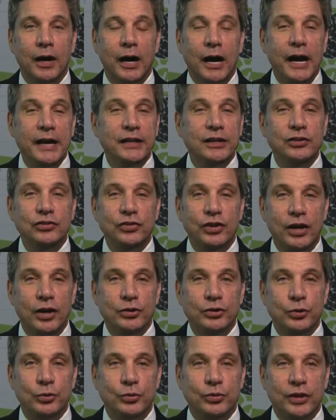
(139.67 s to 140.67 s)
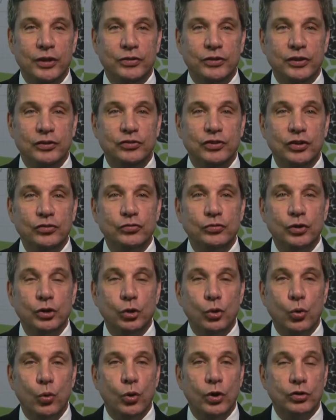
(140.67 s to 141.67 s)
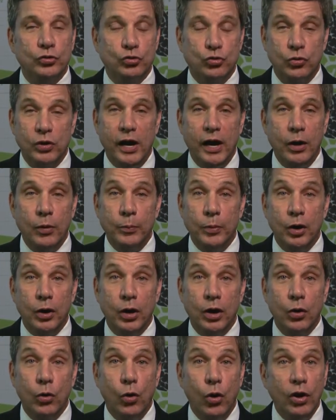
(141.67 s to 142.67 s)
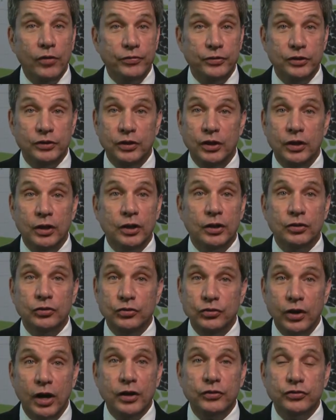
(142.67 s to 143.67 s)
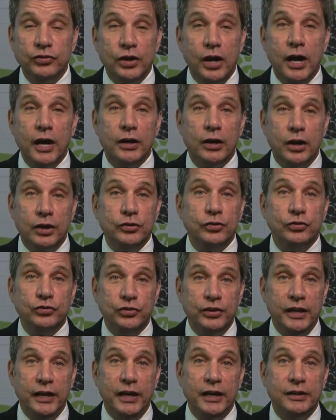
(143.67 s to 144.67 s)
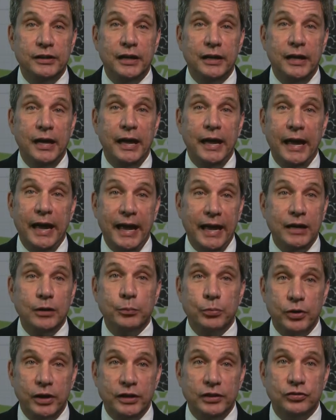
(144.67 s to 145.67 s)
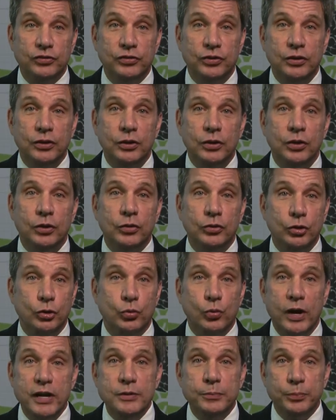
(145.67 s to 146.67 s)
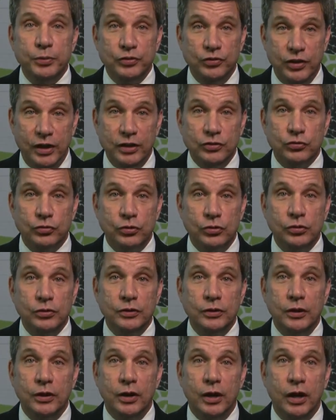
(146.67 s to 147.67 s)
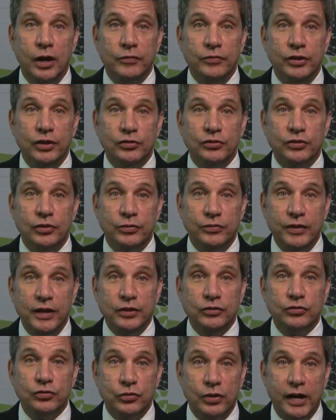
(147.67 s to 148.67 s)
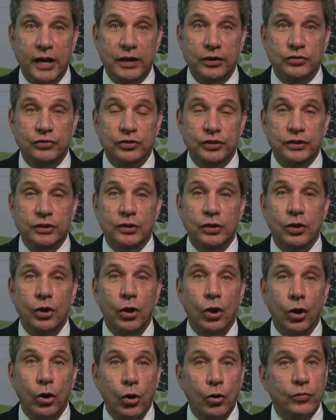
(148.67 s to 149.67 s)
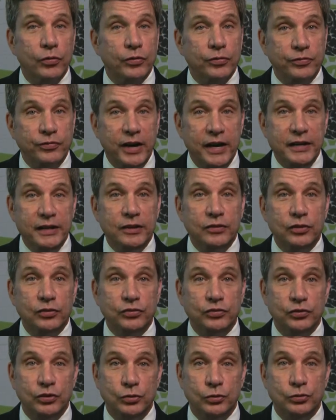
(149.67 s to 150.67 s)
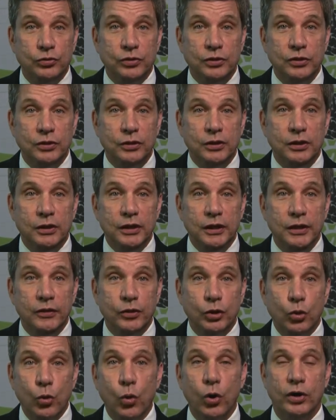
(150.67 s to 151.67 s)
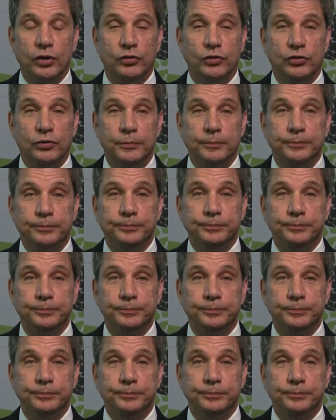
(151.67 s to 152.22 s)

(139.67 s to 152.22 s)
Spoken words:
I can tell you that the district court trial bar often does not understand and embrace the great potential of this defense strategy over fighting the suit in the courts.